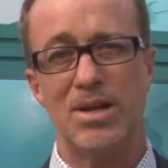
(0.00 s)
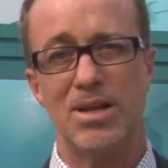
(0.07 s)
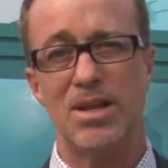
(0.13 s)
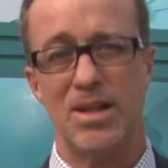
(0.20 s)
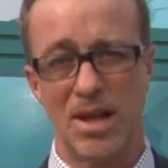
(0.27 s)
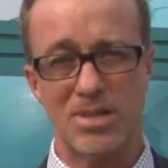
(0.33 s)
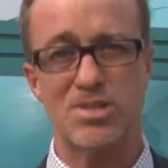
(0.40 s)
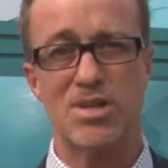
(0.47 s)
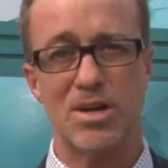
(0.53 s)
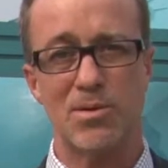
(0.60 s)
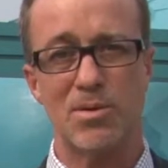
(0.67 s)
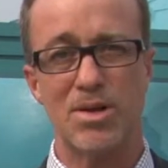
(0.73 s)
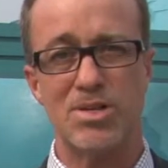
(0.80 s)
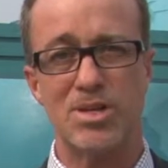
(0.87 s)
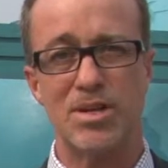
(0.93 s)
the next
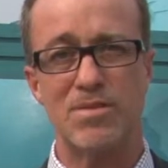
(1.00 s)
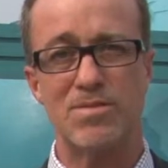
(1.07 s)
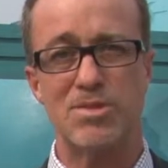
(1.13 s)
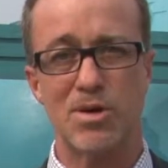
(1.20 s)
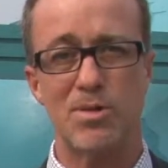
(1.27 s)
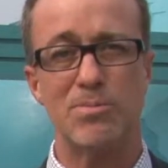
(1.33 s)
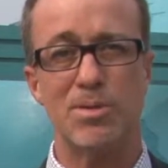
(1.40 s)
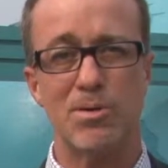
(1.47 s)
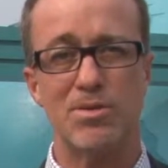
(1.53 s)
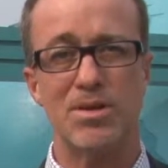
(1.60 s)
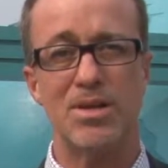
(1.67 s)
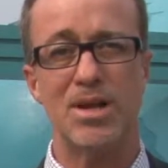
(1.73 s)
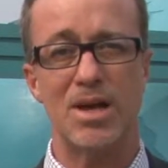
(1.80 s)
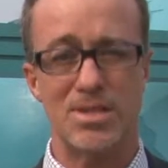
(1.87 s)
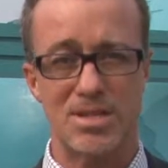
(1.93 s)
generation of soy
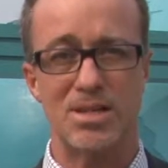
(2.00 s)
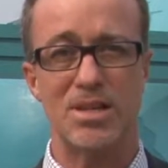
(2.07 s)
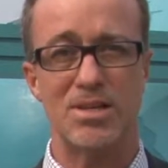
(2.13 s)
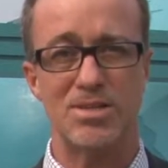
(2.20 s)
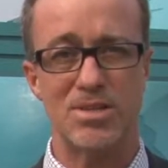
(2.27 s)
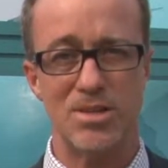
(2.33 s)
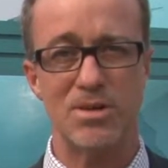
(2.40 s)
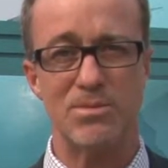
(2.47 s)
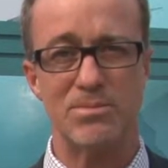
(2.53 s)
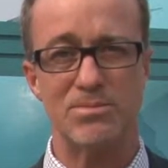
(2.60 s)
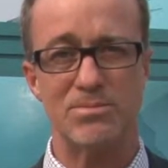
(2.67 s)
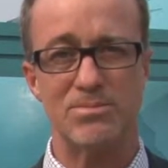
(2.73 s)
protein isolate to you.